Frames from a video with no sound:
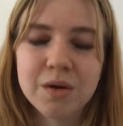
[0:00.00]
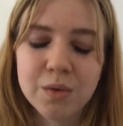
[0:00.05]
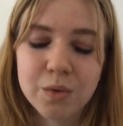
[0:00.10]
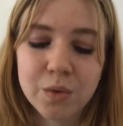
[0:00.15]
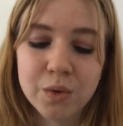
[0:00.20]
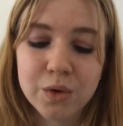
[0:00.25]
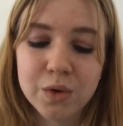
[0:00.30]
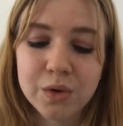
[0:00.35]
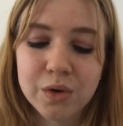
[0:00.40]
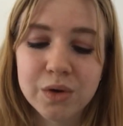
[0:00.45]

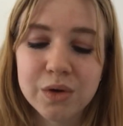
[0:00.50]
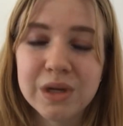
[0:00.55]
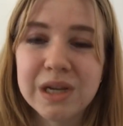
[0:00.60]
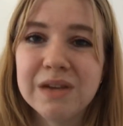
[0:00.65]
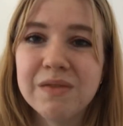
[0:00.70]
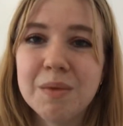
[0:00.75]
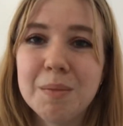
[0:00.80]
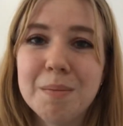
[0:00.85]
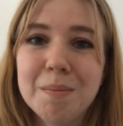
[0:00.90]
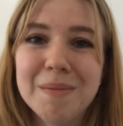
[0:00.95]
or you could
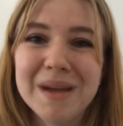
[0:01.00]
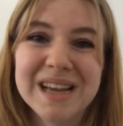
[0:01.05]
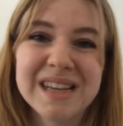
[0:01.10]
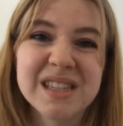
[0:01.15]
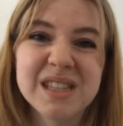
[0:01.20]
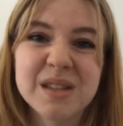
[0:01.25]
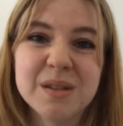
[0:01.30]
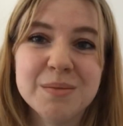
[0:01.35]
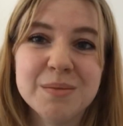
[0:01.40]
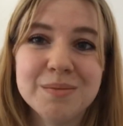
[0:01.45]
even
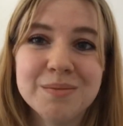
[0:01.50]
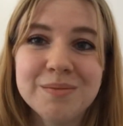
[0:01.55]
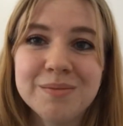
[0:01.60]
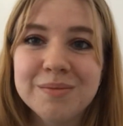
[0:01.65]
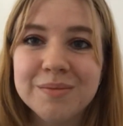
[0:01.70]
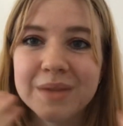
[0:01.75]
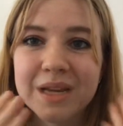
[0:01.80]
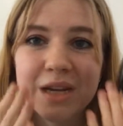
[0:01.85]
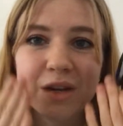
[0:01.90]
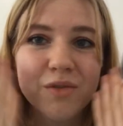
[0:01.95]
mix them
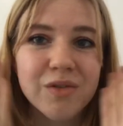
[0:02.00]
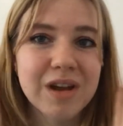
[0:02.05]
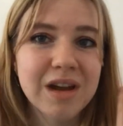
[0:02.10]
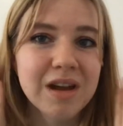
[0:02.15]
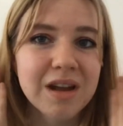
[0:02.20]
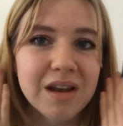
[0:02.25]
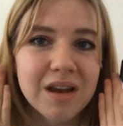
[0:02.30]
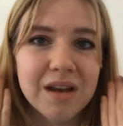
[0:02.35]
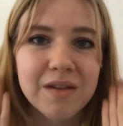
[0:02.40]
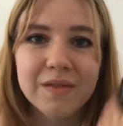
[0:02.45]
and create
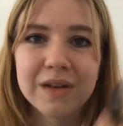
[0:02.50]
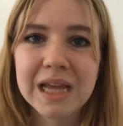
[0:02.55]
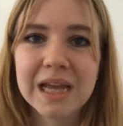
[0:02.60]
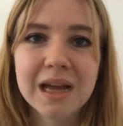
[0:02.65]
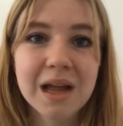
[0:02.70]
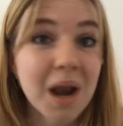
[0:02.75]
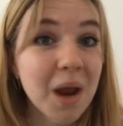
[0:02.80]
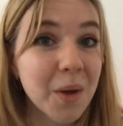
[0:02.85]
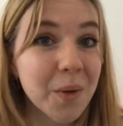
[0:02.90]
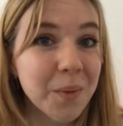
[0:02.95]
a lovely
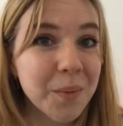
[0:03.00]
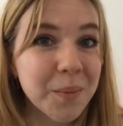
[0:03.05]
glow